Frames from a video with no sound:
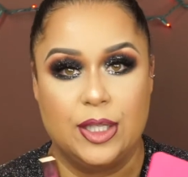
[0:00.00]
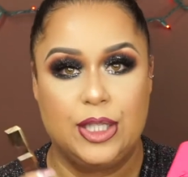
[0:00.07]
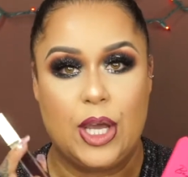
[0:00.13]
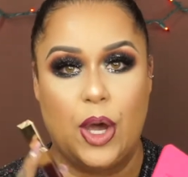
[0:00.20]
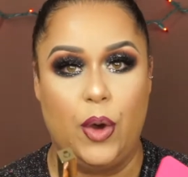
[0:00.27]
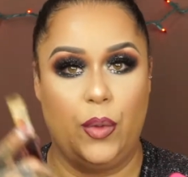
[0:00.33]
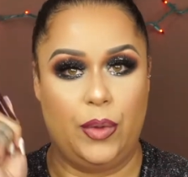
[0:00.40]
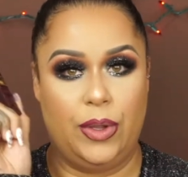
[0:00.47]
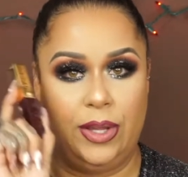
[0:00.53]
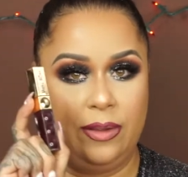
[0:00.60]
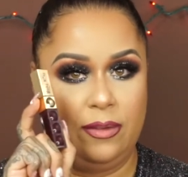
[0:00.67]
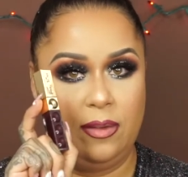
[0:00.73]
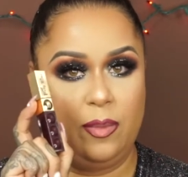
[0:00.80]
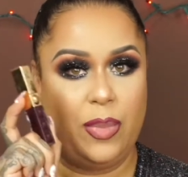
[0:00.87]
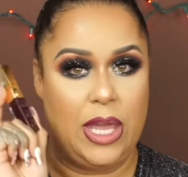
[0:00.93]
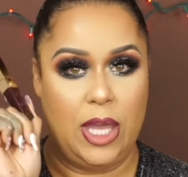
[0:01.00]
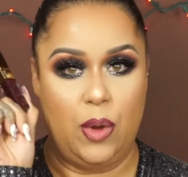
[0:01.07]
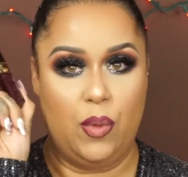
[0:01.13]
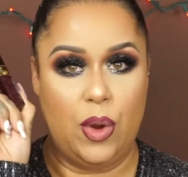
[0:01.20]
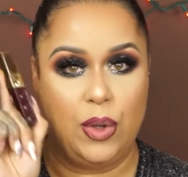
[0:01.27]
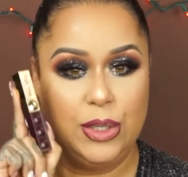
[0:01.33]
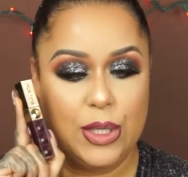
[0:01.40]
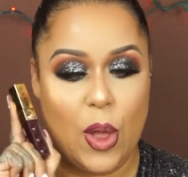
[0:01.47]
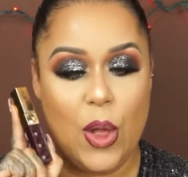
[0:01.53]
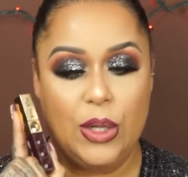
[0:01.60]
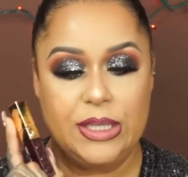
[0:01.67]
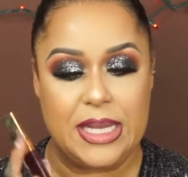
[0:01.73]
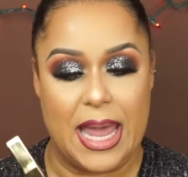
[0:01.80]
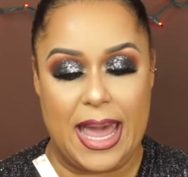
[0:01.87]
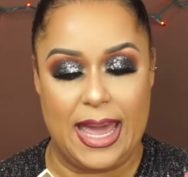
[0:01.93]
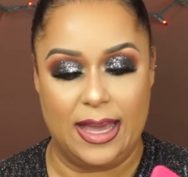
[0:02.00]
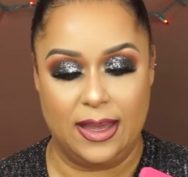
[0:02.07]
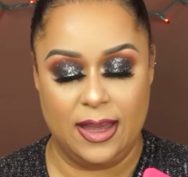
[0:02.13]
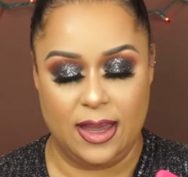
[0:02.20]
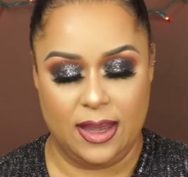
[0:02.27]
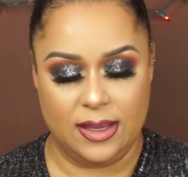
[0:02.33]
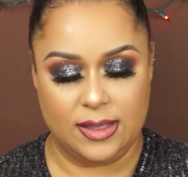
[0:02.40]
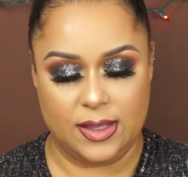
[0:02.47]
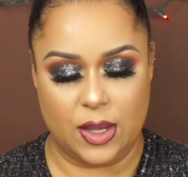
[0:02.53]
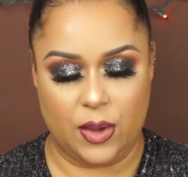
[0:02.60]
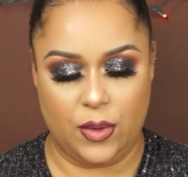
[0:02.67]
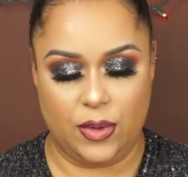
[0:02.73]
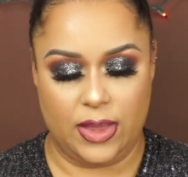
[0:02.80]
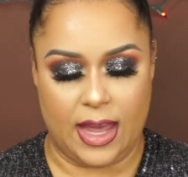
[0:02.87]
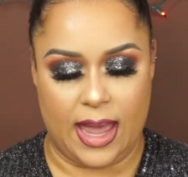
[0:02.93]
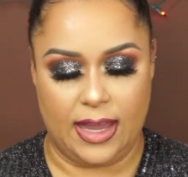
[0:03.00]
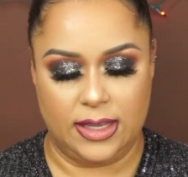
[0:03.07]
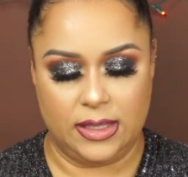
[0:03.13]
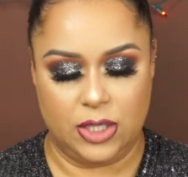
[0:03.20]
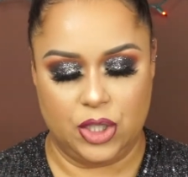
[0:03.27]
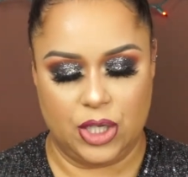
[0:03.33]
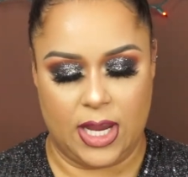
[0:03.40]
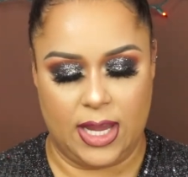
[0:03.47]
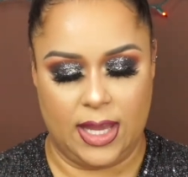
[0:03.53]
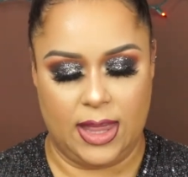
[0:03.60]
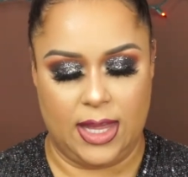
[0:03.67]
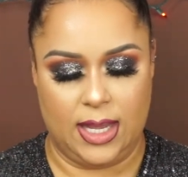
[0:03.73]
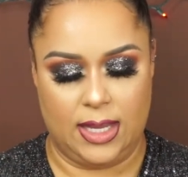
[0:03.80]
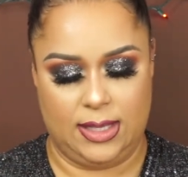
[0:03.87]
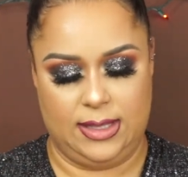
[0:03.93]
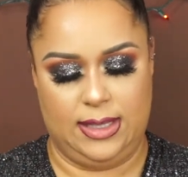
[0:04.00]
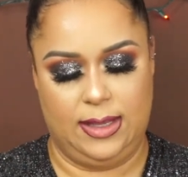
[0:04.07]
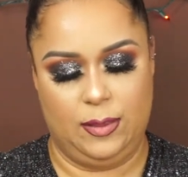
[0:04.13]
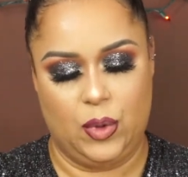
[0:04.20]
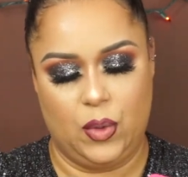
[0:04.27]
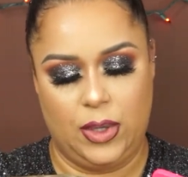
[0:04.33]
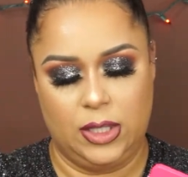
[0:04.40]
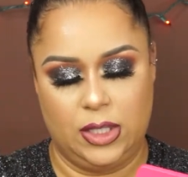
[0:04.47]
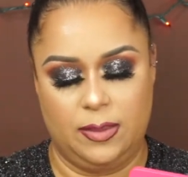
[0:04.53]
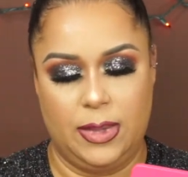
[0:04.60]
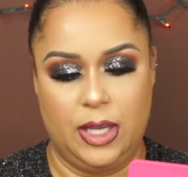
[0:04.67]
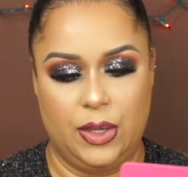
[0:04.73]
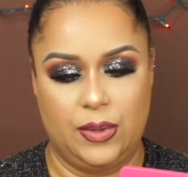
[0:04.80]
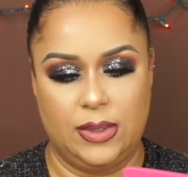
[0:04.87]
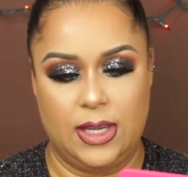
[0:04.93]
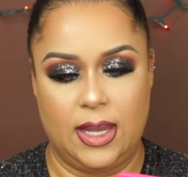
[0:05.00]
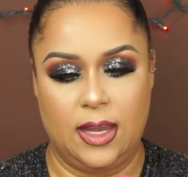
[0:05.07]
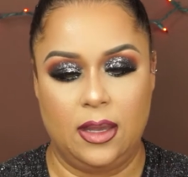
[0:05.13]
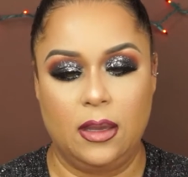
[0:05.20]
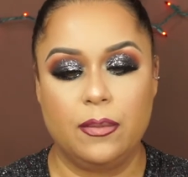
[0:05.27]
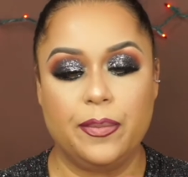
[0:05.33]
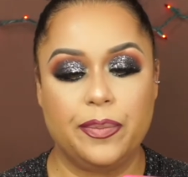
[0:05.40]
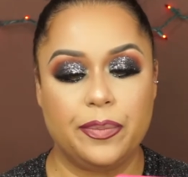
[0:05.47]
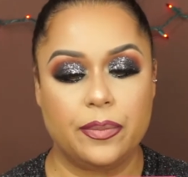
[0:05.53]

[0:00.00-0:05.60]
So Pinky Rose all day. So that is a shade that I'm going to be using.